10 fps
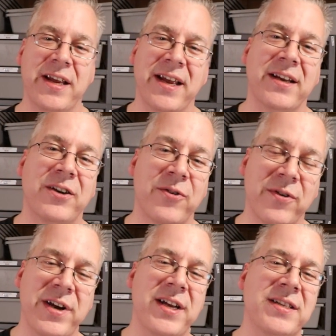
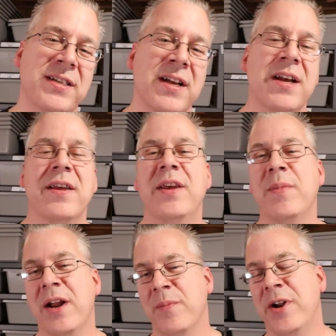increase the
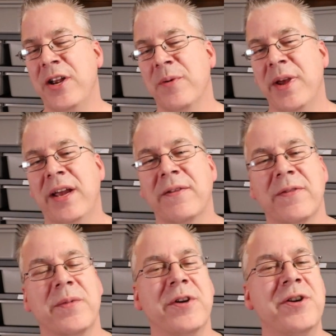amount of money you're making
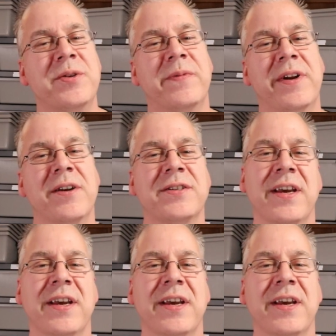from your YouTube videos.